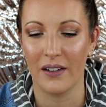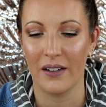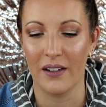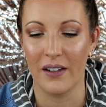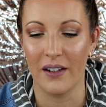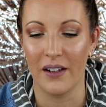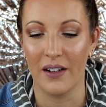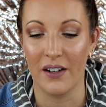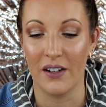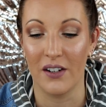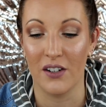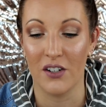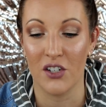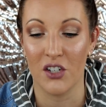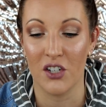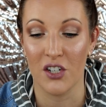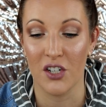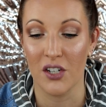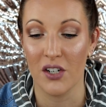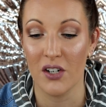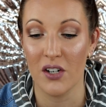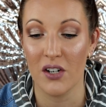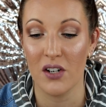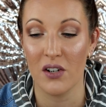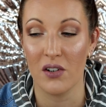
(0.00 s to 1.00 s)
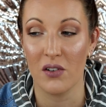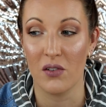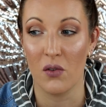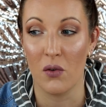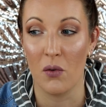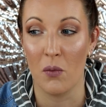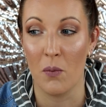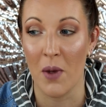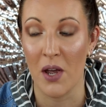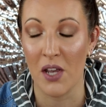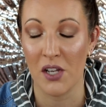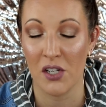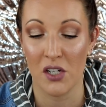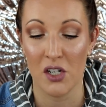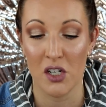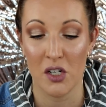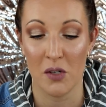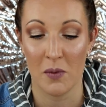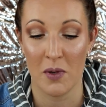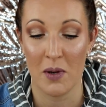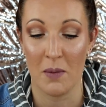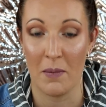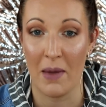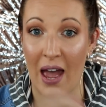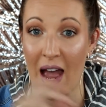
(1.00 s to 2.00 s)
And she
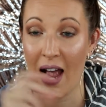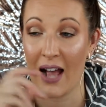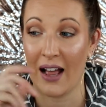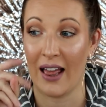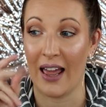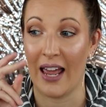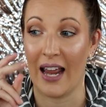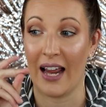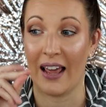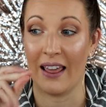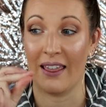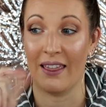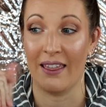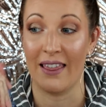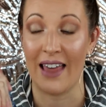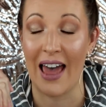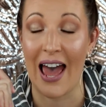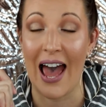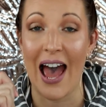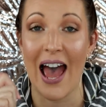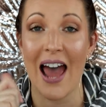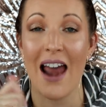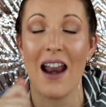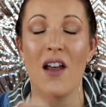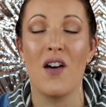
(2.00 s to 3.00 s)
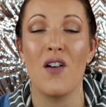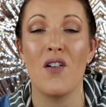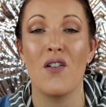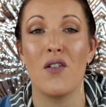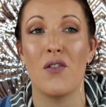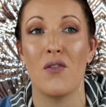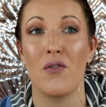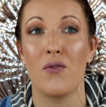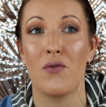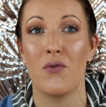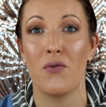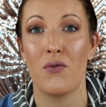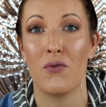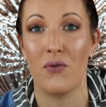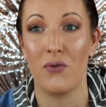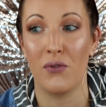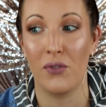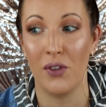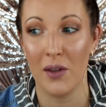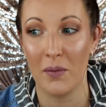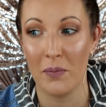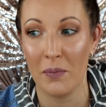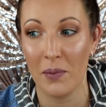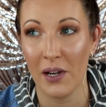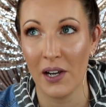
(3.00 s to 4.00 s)
messaged me back like that,
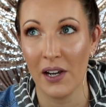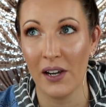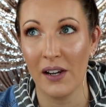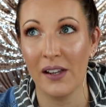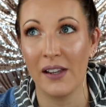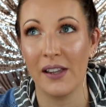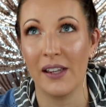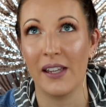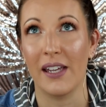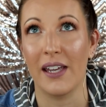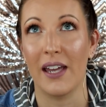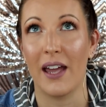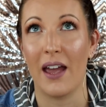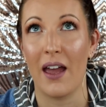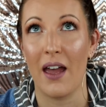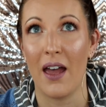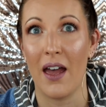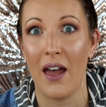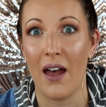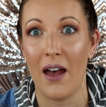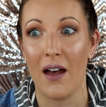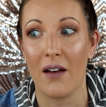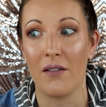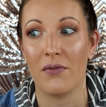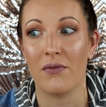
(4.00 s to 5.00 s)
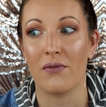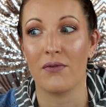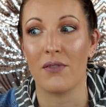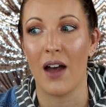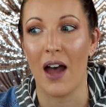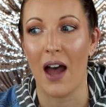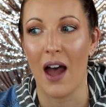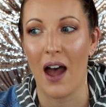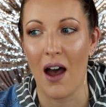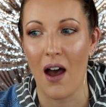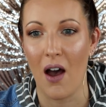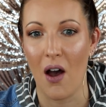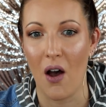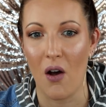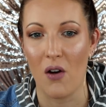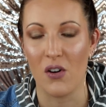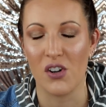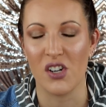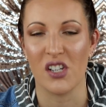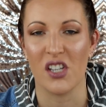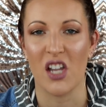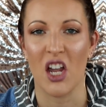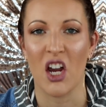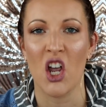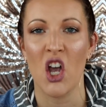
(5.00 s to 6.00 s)
flipping the F out.
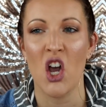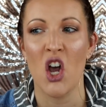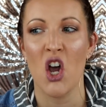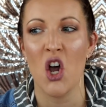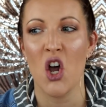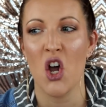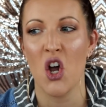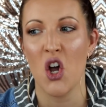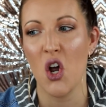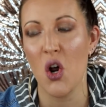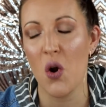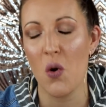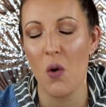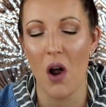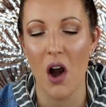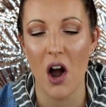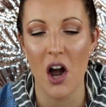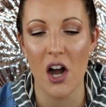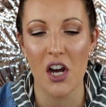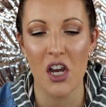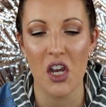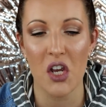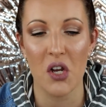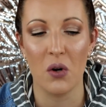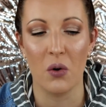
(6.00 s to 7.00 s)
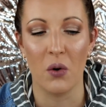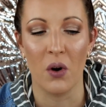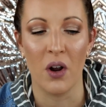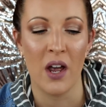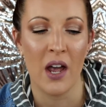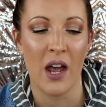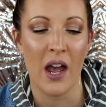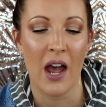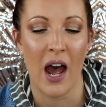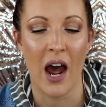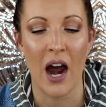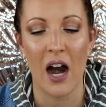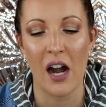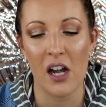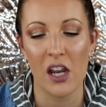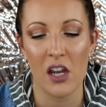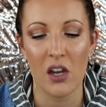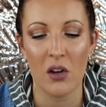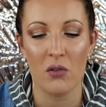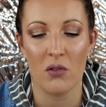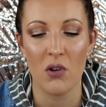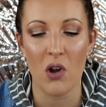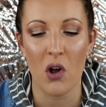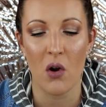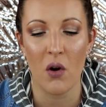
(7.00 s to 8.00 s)
She's like, who are you? How do
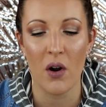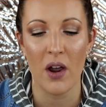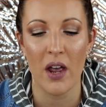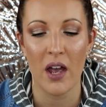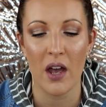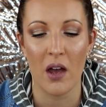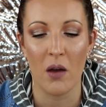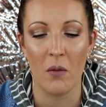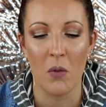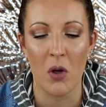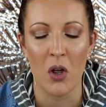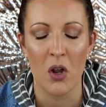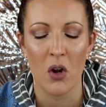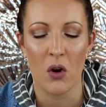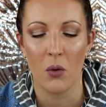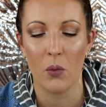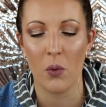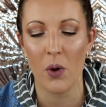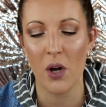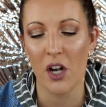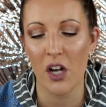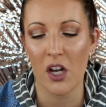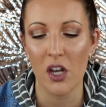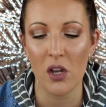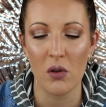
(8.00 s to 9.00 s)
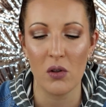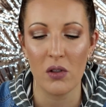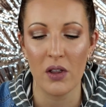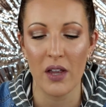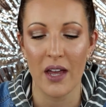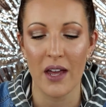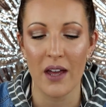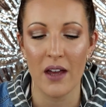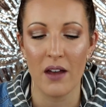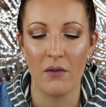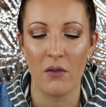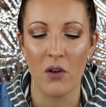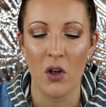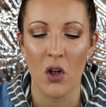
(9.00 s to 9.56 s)
you know him? Where do you live?